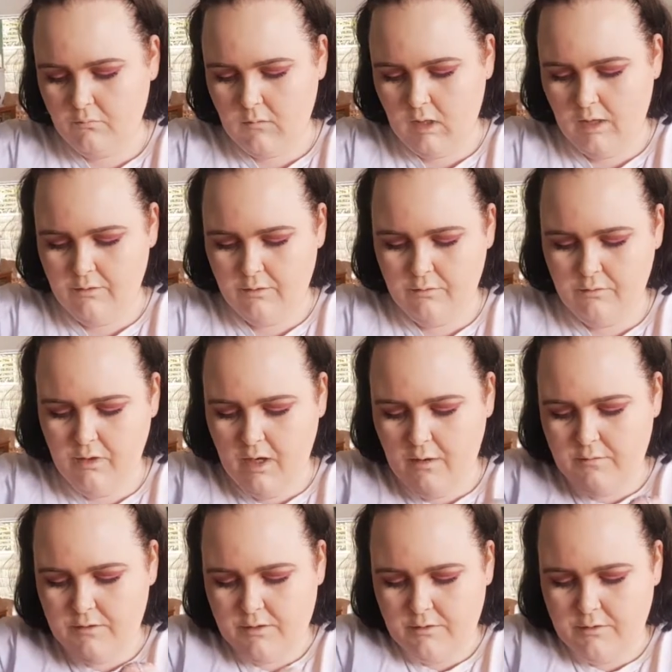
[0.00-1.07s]
I don't know how
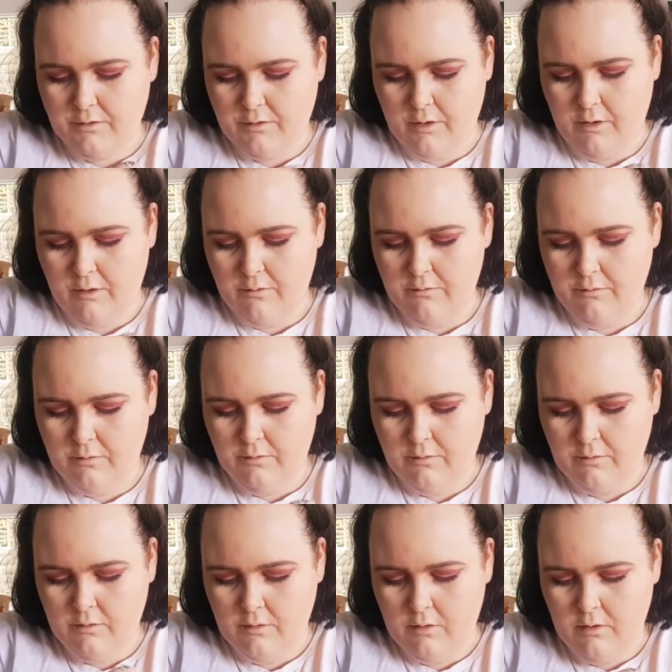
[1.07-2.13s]
it's gonna go.
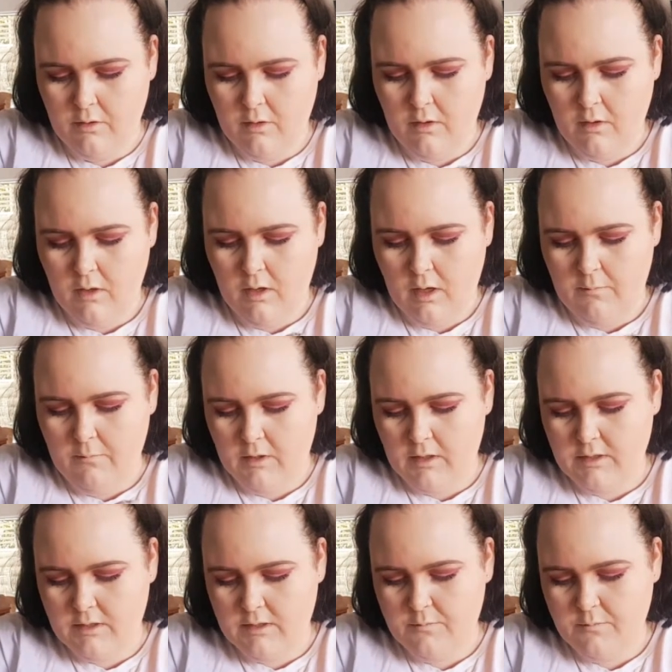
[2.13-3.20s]
I might
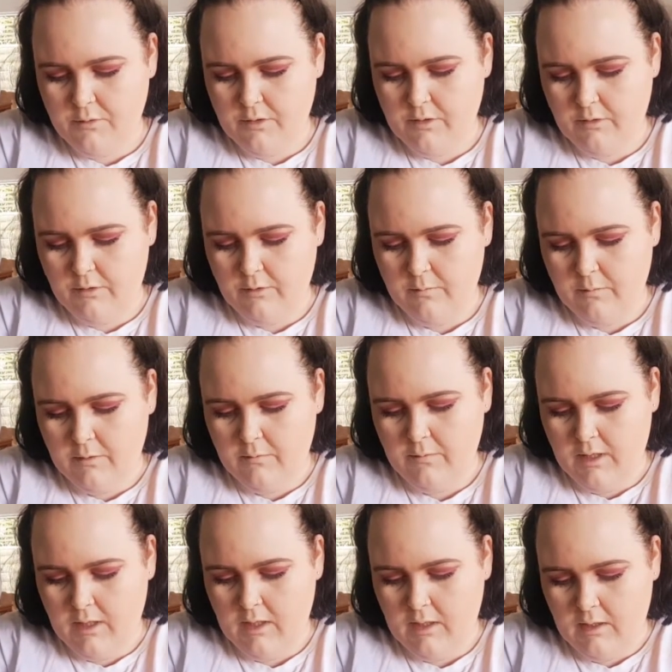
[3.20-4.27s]
just put a little bit on my
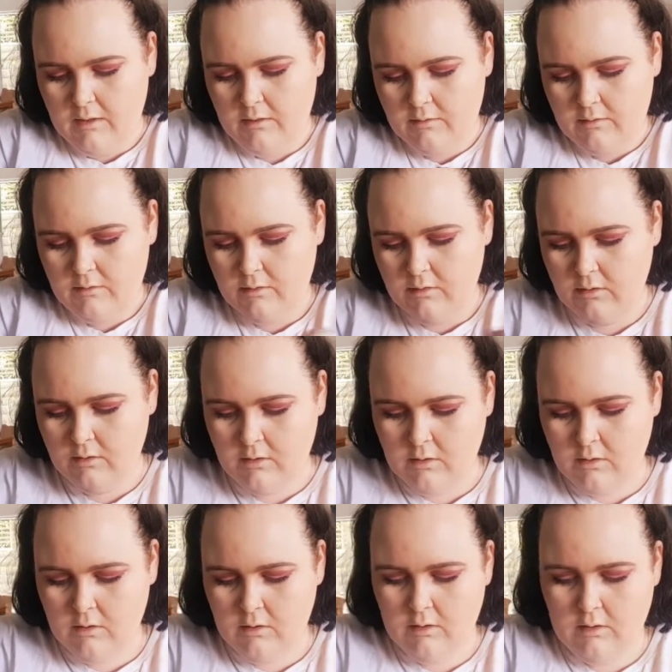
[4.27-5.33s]
hand,
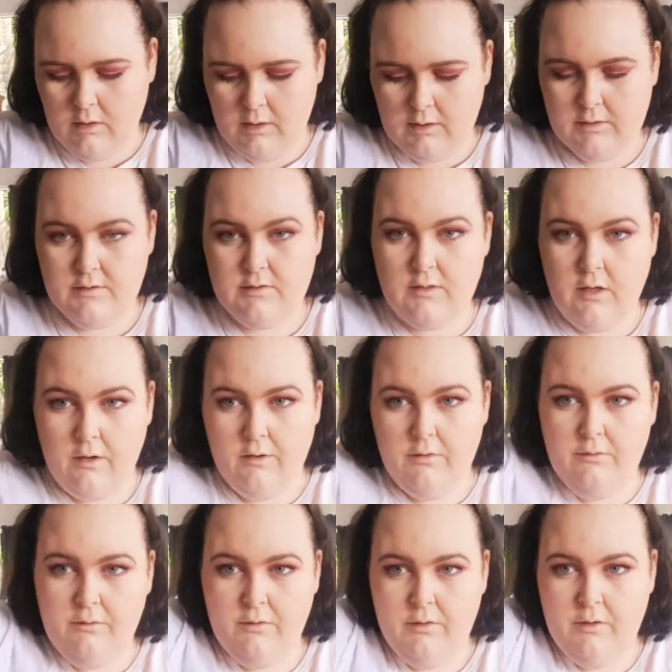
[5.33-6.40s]
like so,
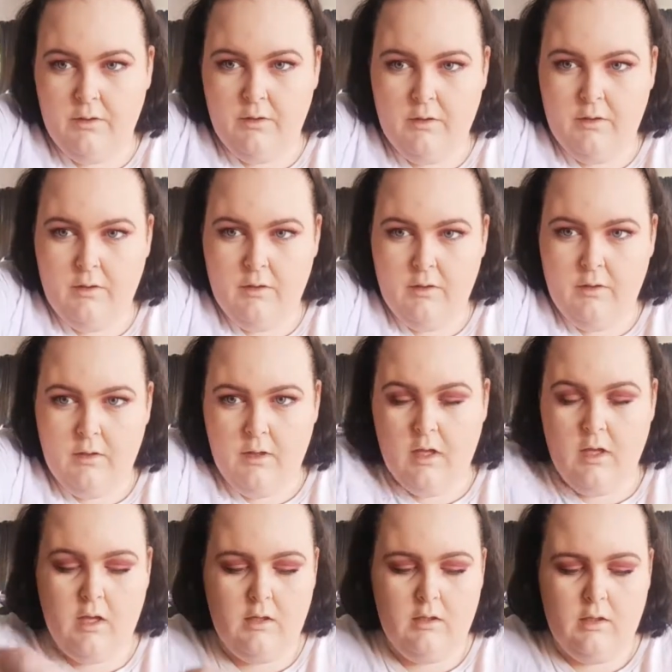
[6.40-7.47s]

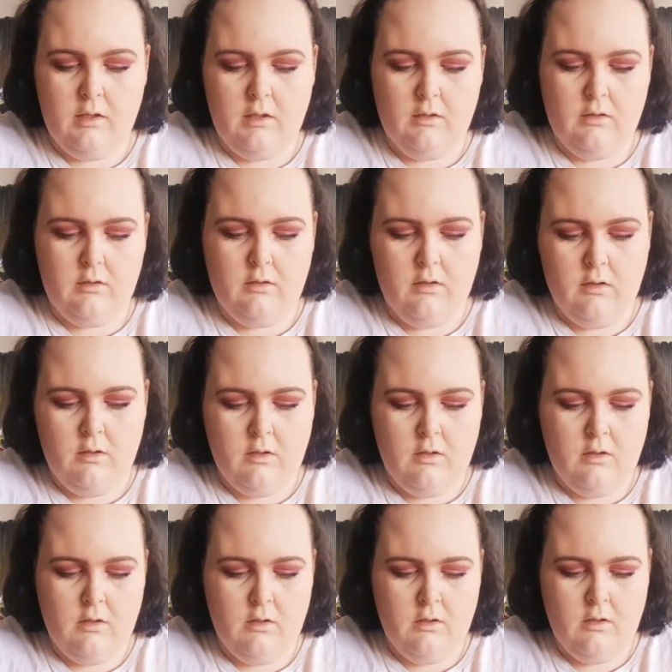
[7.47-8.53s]
and then
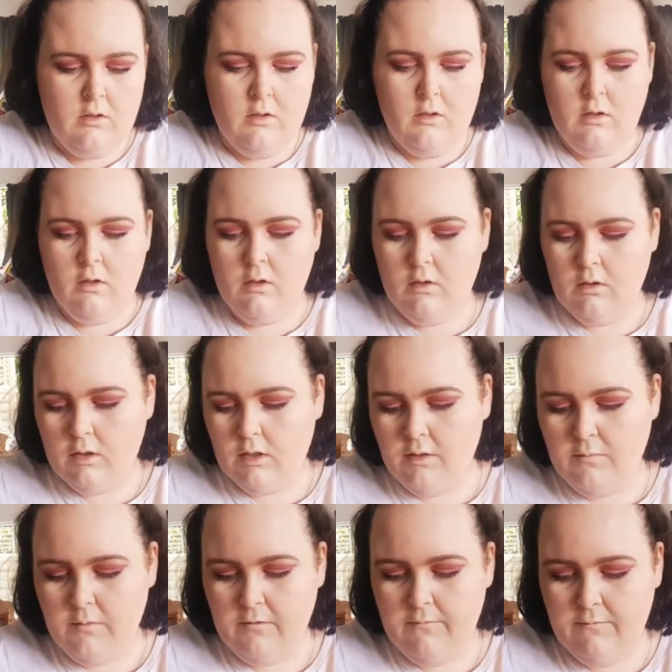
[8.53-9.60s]
get
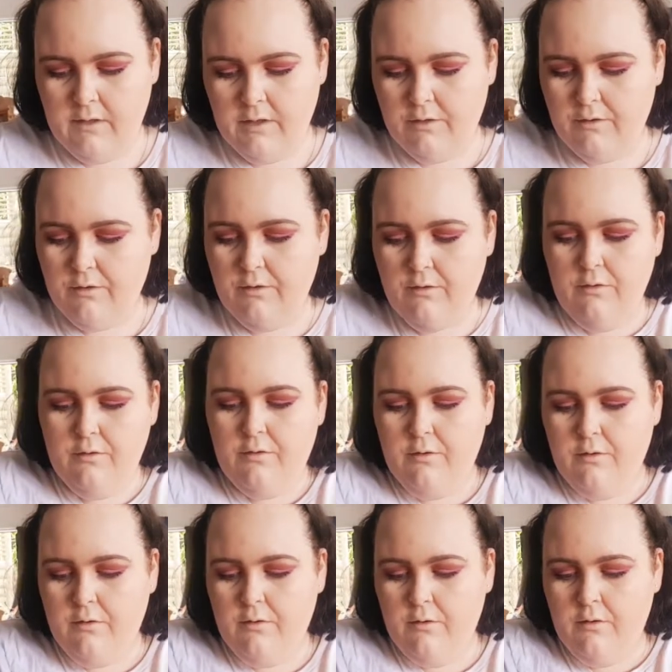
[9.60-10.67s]
my finger
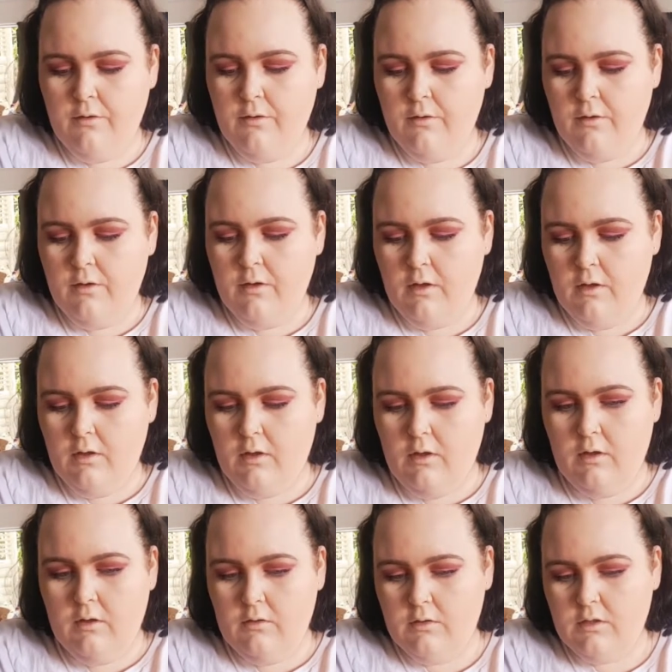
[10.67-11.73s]

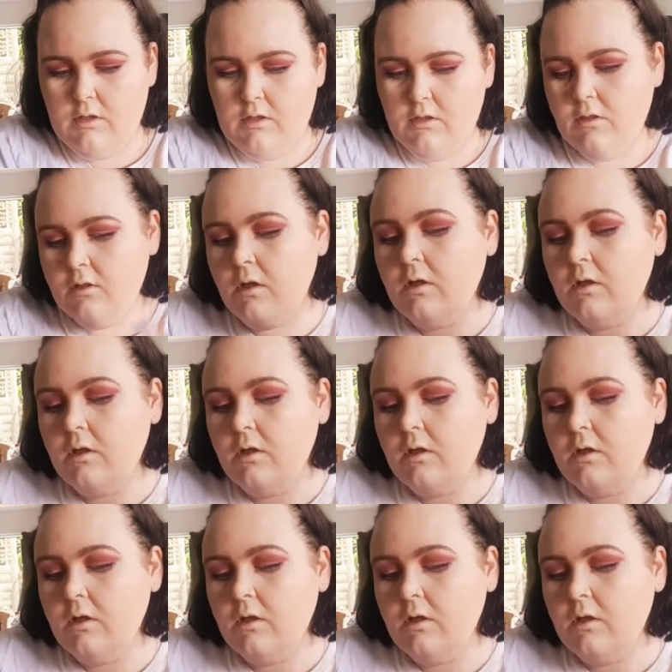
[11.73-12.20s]
and just